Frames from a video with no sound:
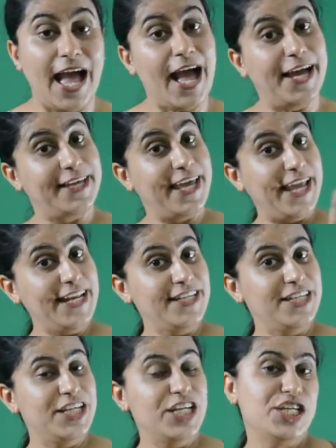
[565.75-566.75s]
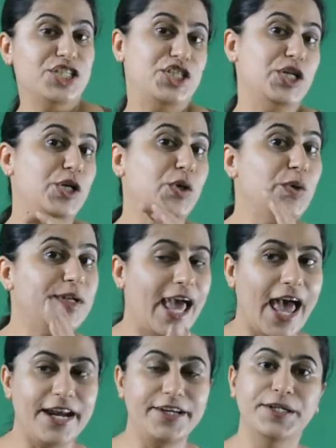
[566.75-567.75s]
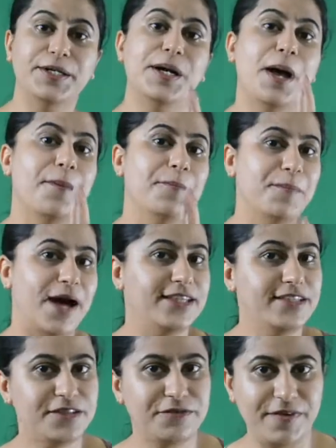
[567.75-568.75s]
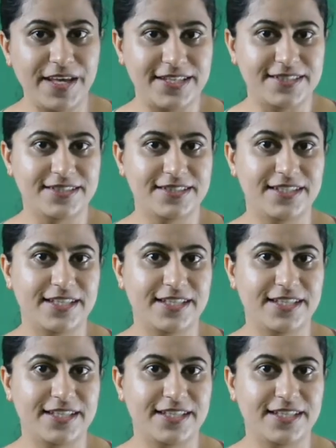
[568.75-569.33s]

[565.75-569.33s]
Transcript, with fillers: Again, she looked at her mother's face